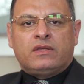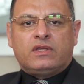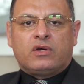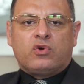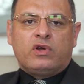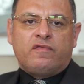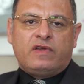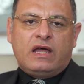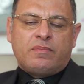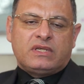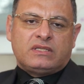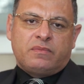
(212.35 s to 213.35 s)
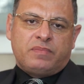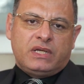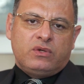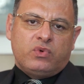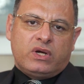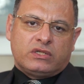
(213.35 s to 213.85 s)
The groin flap is
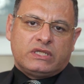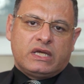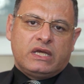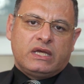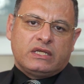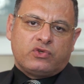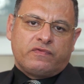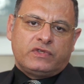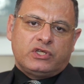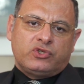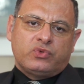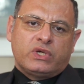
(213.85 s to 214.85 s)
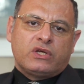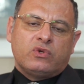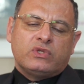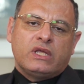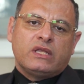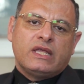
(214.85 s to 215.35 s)
simply we are taking a soft tissue,
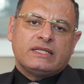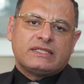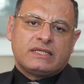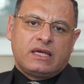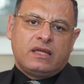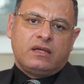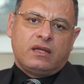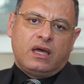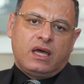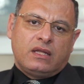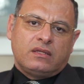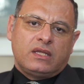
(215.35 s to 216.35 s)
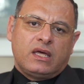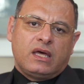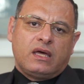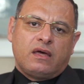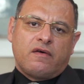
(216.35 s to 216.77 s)
including the skin and the